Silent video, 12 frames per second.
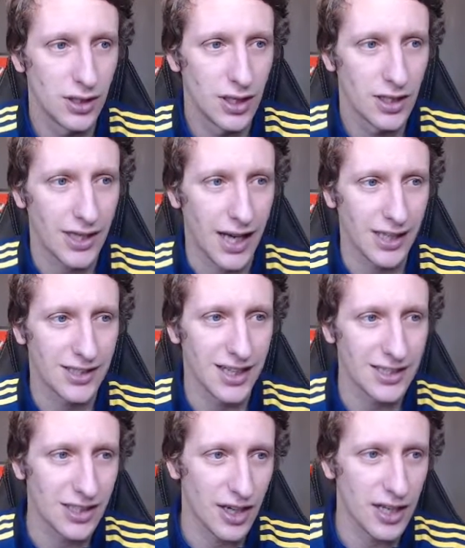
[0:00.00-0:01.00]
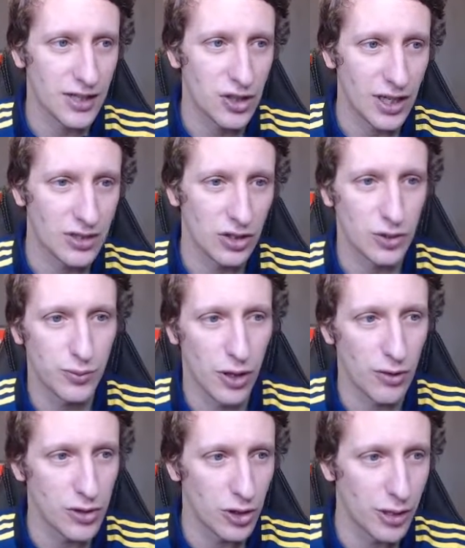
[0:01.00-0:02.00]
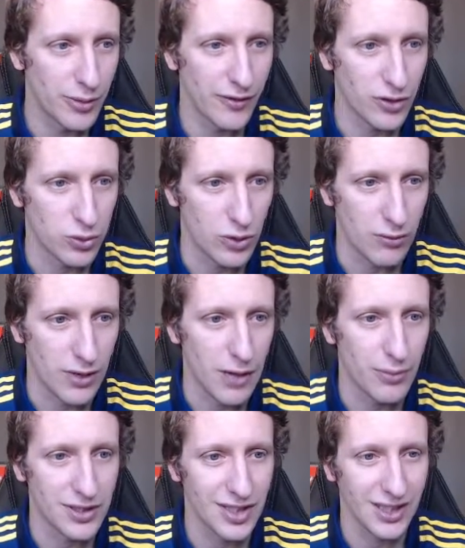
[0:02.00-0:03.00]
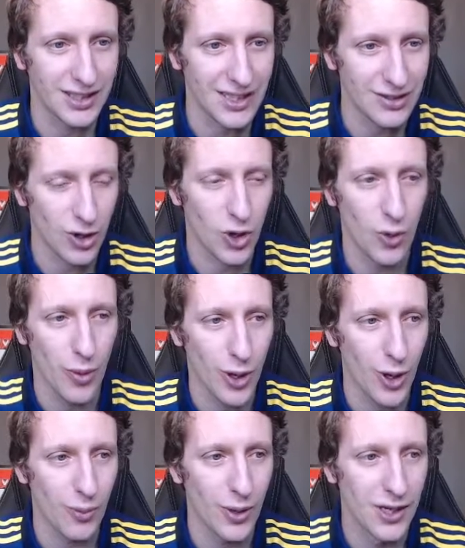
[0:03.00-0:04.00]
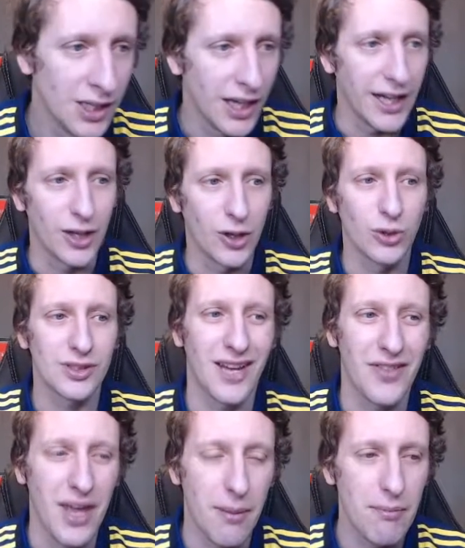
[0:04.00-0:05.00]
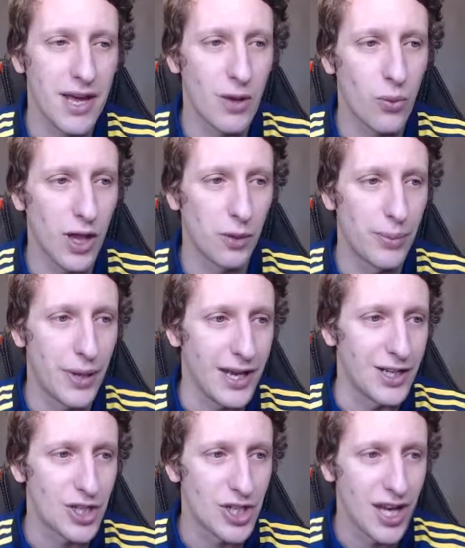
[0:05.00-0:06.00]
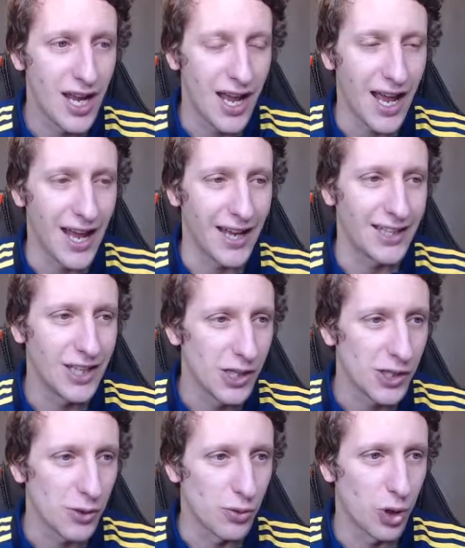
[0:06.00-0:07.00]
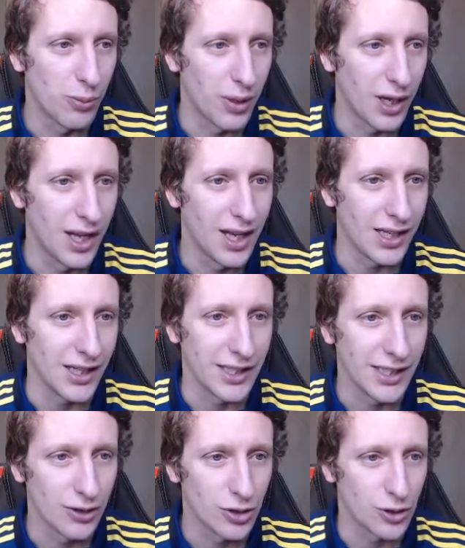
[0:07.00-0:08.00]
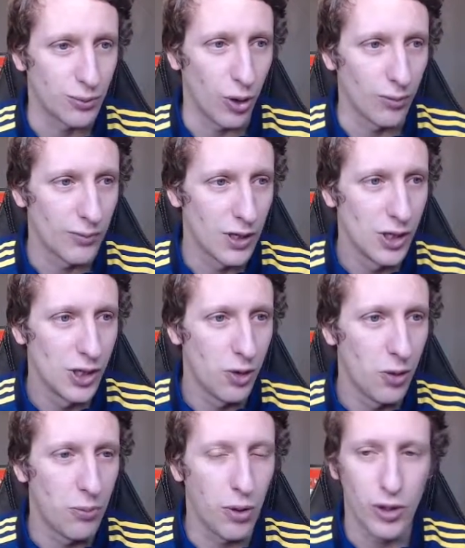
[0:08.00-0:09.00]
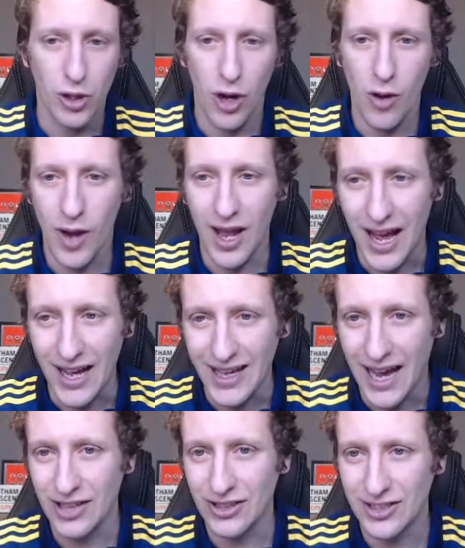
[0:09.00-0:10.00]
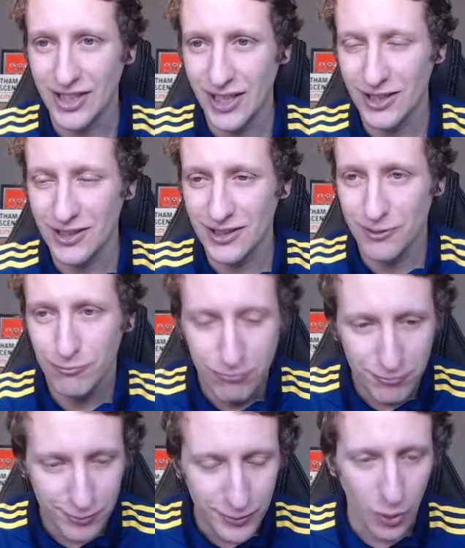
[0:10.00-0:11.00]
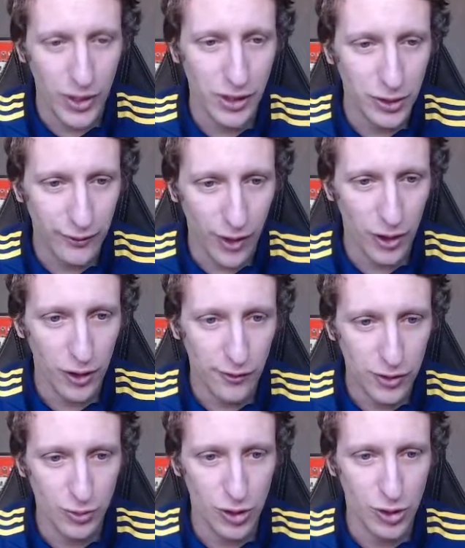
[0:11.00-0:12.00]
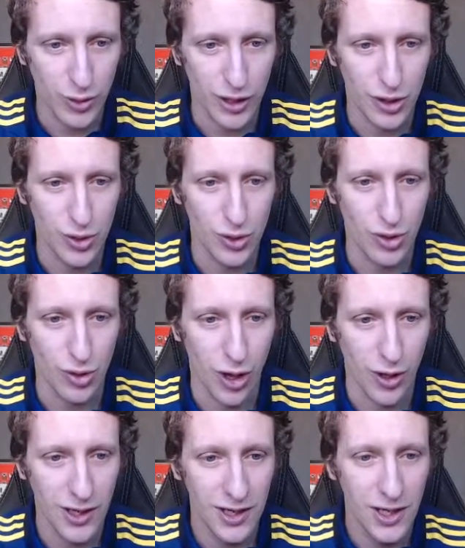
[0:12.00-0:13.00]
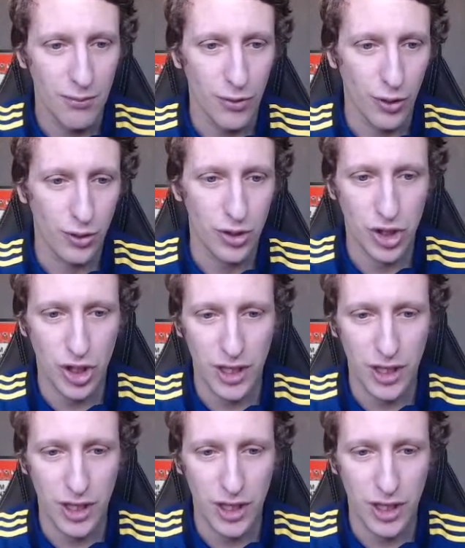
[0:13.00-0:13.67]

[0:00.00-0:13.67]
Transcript: Galatasaray and Trabzonspor are doing a bit of a swap round. Besiktas are coming up. It looks like they may well pinch a Europa League spot. But we're going well. I cannot see us the wheels falling off too much. We are too strong. Marucci,